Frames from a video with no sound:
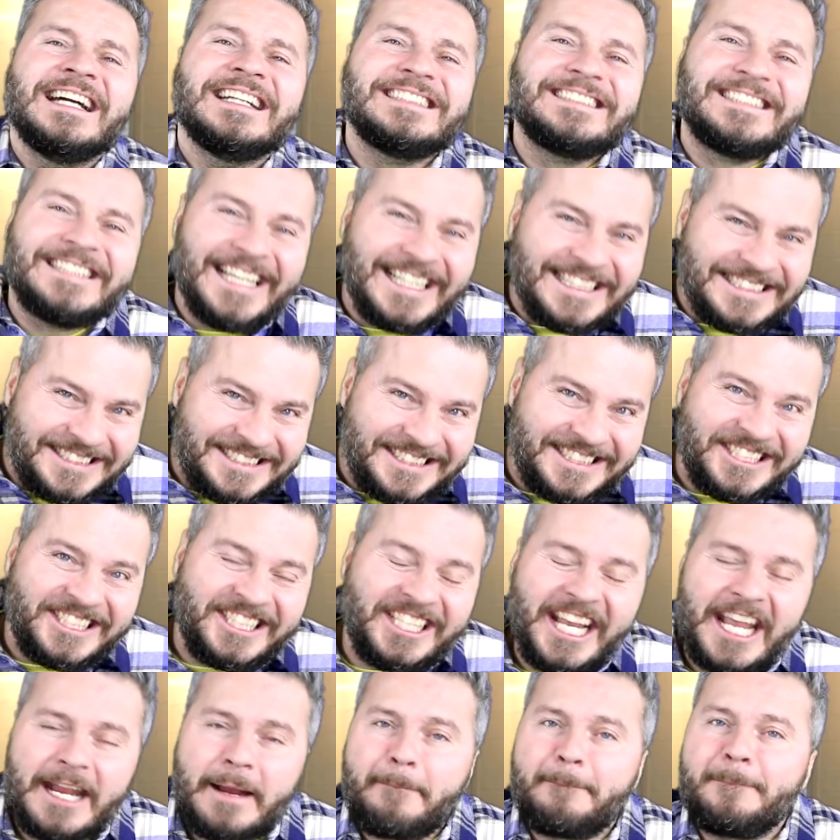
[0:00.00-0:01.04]
This
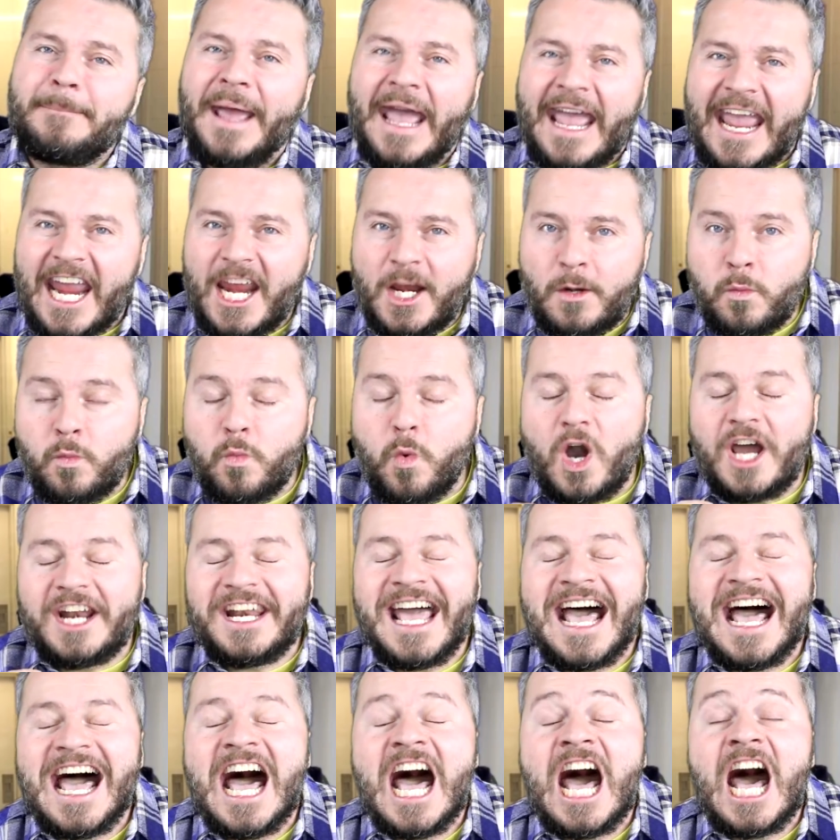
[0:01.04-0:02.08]
chick paid
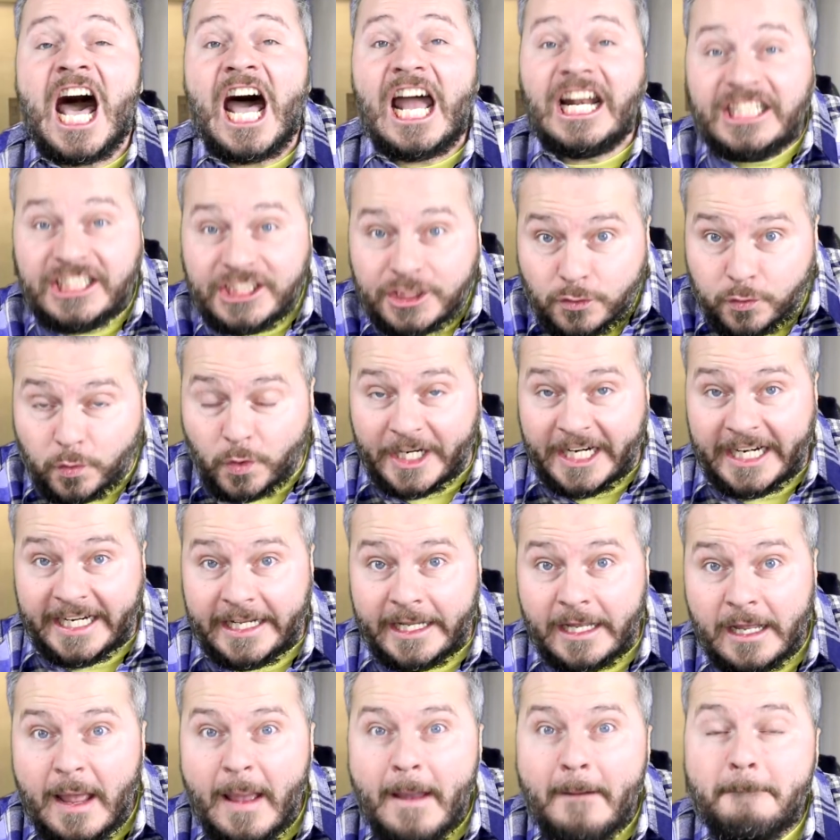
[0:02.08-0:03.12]
one hundred